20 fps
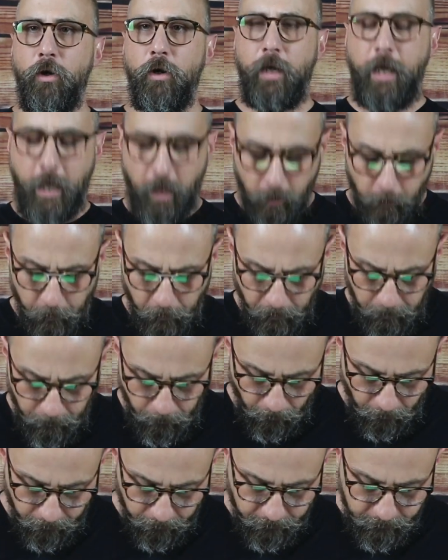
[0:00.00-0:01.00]
or accountability
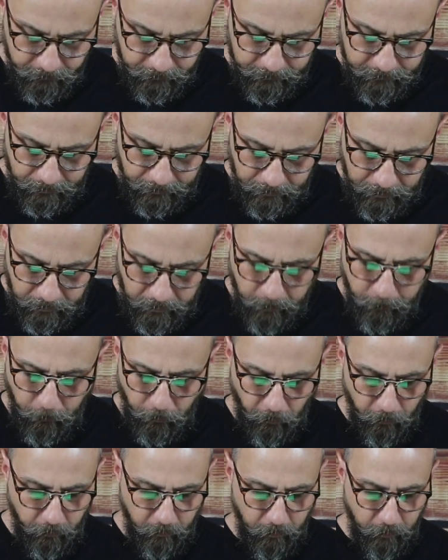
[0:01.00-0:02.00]
partners is a key
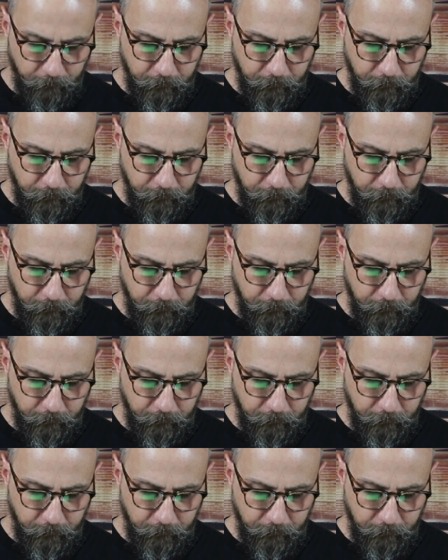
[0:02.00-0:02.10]
part